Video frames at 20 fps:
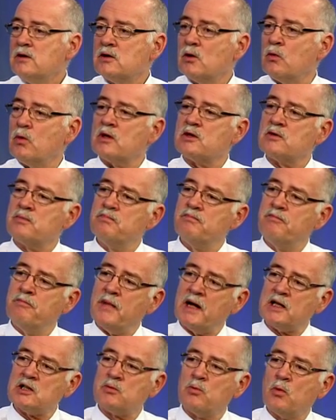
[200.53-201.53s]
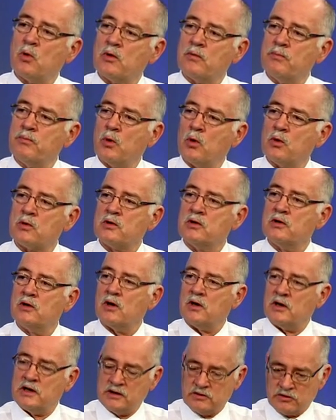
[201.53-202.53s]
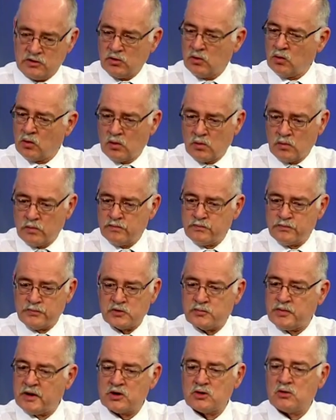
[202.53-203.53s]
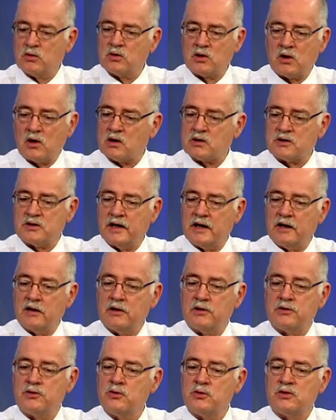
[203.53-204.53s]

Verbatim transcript: So what's much more important is your special cocktail